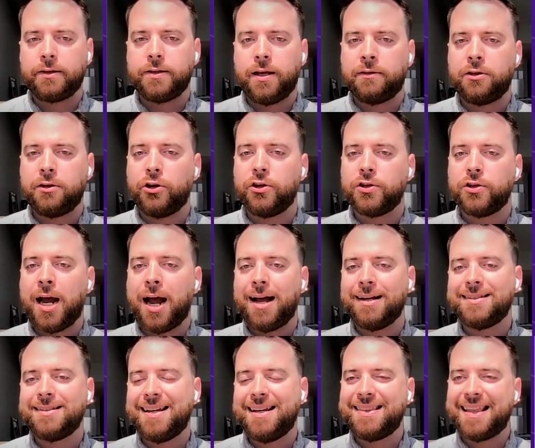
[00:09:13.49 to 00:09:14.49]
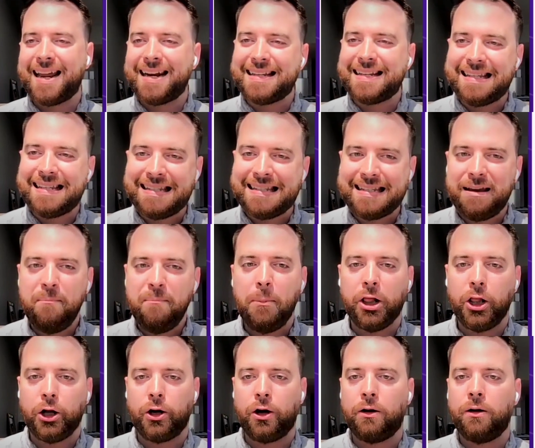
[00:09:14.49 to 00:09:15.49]
that there's content that is
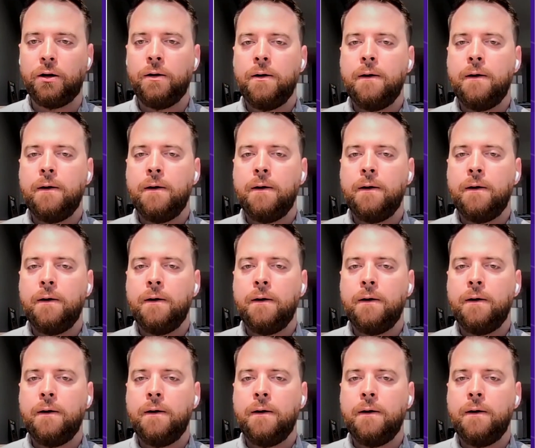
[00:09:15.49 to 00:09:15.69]
similar,